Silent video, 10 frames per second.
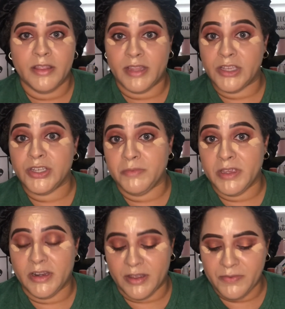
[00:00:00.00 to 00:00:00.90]
That should be
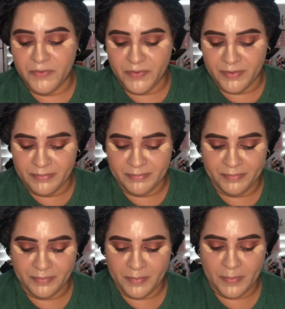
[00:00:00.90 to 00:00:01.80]
enough.
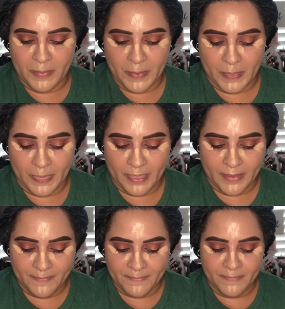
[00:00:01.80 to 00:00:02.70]

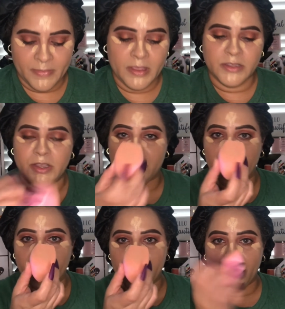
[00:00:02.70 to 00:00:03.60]
So I'm going to
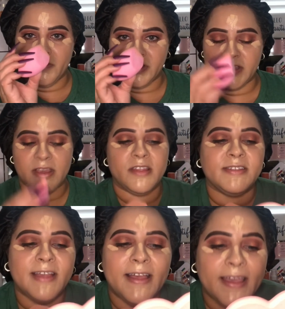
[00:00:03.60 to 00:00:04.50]
flip over to the other
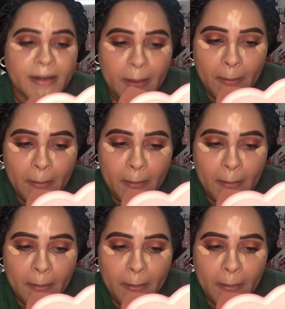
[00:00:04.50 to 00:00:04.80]
side.